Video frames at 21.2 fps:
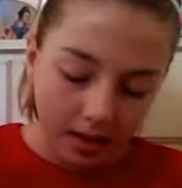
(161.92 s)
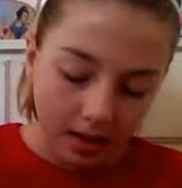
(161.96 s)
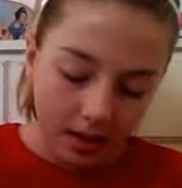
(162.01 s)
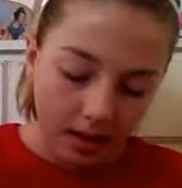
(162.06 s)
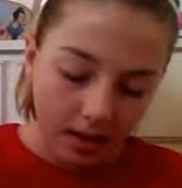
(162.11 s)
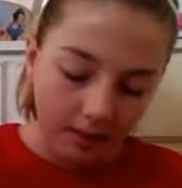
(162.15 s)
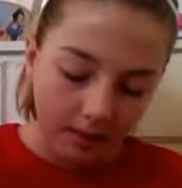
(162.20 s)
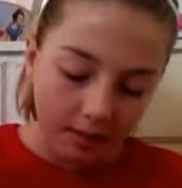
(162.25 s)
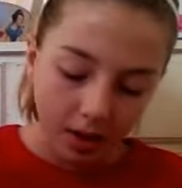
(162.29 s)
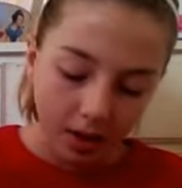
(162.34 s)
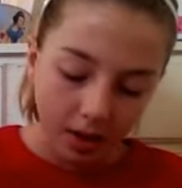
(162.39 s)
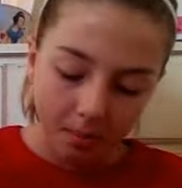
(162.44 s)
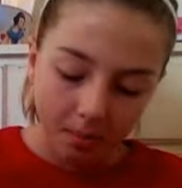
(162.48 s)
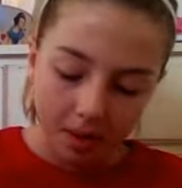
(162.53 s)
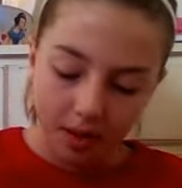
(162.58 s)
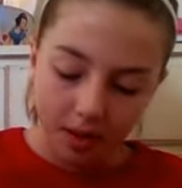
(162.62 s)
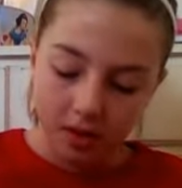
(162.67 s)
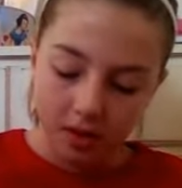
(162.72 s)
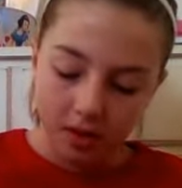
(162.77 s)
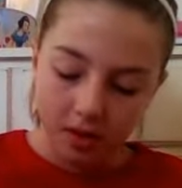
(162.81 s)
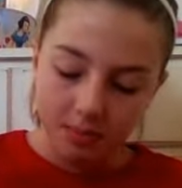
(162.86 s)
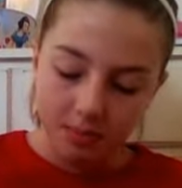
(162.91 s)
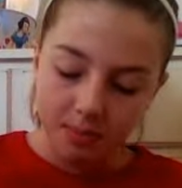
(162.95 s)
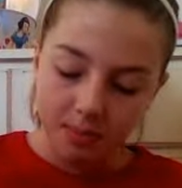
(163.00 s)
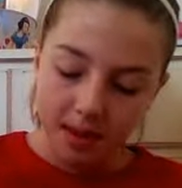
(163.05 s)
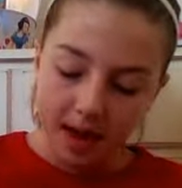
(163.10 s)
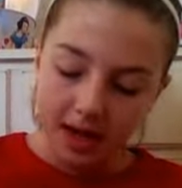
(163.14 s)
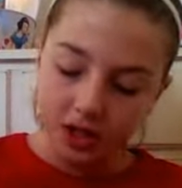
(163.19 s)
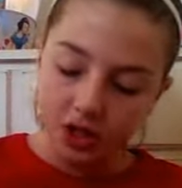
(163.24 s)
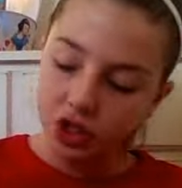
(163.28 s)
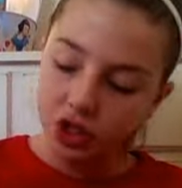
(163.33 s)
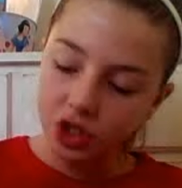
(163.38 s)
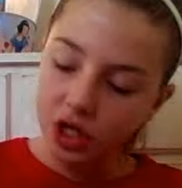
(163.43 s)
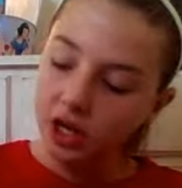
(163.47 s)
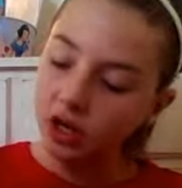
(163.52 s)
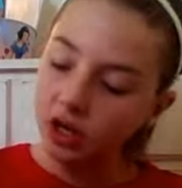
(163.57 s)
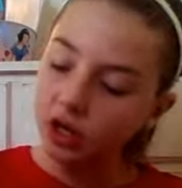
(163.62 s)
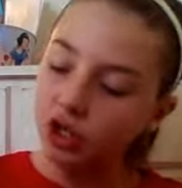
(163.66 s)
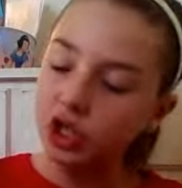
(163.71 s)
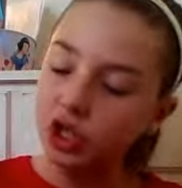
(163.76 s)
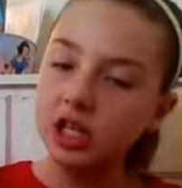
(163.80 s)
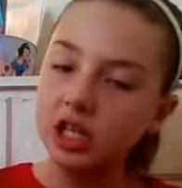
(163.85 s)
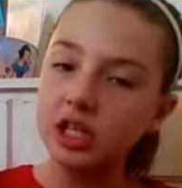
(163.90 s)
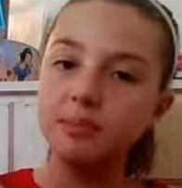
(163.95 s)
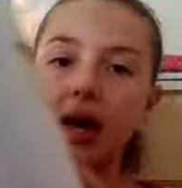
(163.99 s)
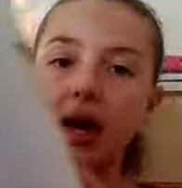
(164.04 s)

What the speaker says: of her mother's best cheddar cheese